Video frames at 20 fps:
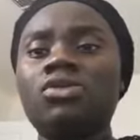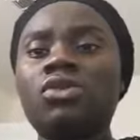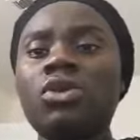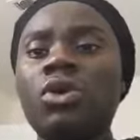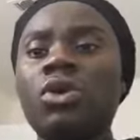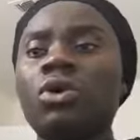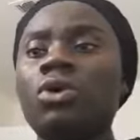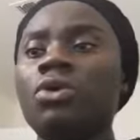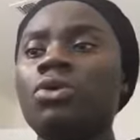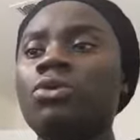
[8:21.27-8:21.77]

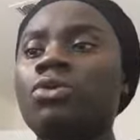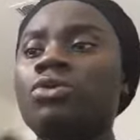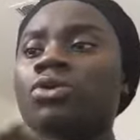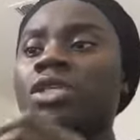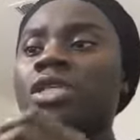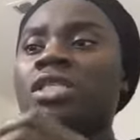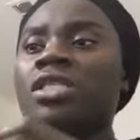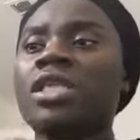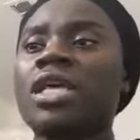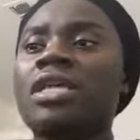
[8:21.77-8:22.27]
So
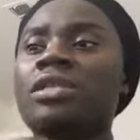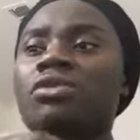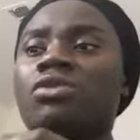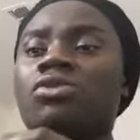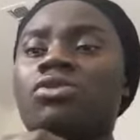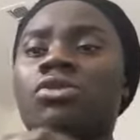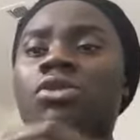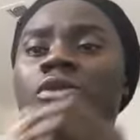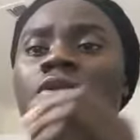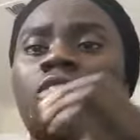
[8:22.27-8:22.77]

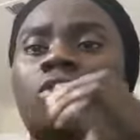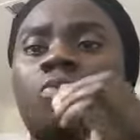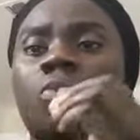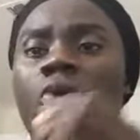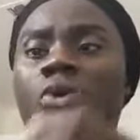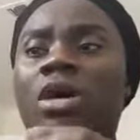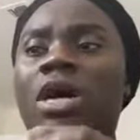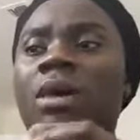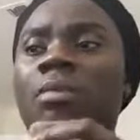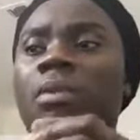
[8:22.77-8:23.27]
Jesus
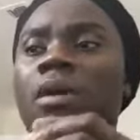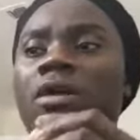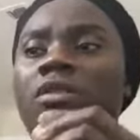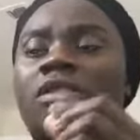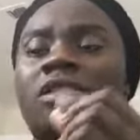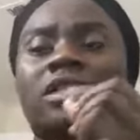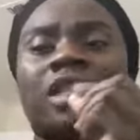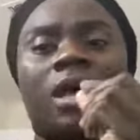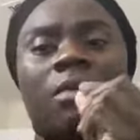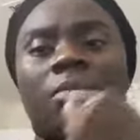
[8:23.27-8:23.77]
spoke
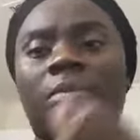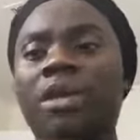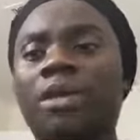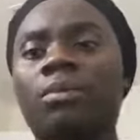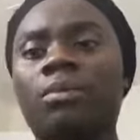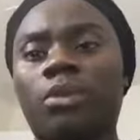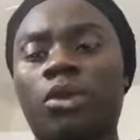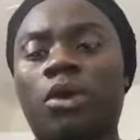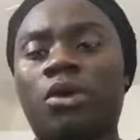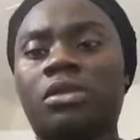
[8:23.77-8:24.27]
about
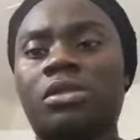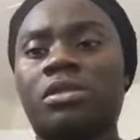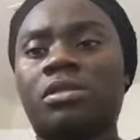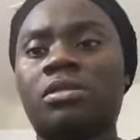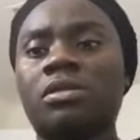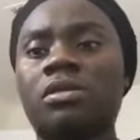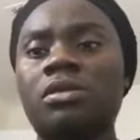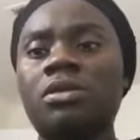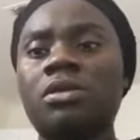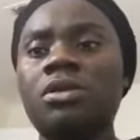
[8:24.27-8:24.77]
stumbling blocks.